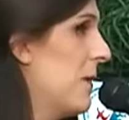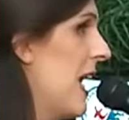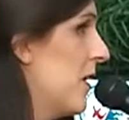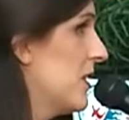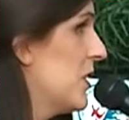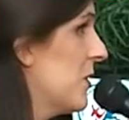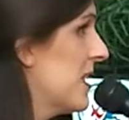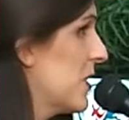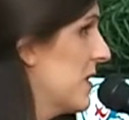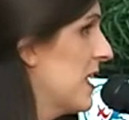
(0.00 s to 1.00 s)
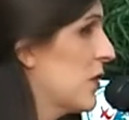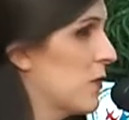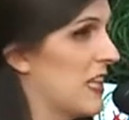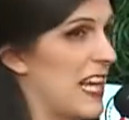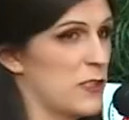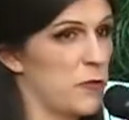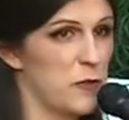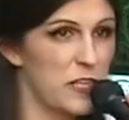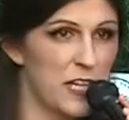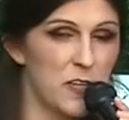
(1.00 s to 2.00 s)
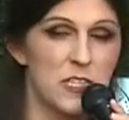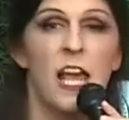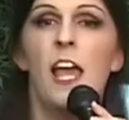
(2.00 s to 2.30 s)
out and doing this with us for the last few years.